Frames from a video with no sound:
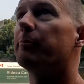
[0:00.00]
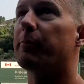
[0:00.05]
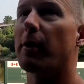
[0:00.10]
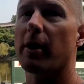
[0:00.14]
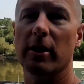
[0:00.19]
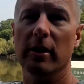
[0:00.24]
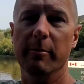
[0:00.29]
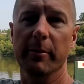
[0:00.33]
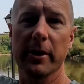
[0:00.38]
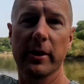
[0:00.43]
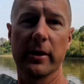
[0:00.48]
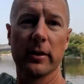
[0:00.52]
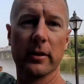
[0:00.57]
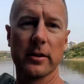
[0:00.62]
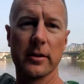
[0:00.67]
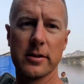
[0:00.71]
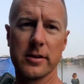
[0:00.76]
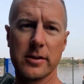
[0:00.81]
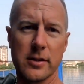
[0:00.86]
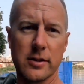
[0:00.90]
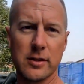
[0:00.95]
Parliament
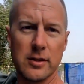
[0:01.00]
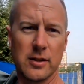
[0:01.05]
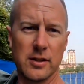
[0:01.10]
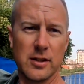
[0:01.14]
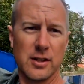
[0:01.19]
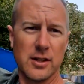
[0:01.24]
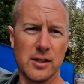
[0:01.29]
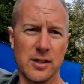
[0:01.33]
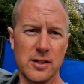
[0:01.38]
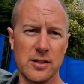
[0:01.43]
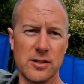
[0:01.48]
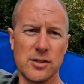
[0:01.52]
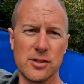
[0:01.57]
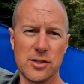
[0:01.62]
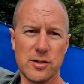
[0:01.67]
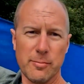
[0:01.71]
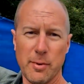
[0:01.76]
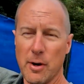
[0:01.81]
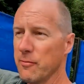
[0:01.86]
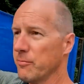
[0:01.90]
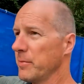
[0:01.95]
Hill is
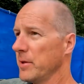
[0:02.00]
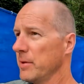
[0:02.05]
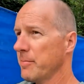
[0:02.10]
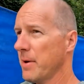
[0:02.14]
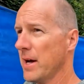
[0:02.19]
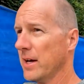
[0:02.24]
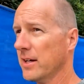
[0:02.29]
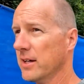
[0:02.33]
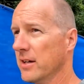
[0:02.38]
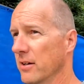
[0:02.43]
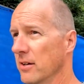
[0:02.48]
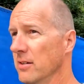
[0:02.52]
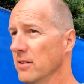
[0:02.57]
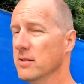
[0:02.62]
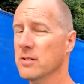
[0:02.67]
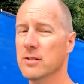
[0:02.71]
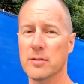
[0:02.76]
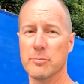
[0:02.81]
just above me back here.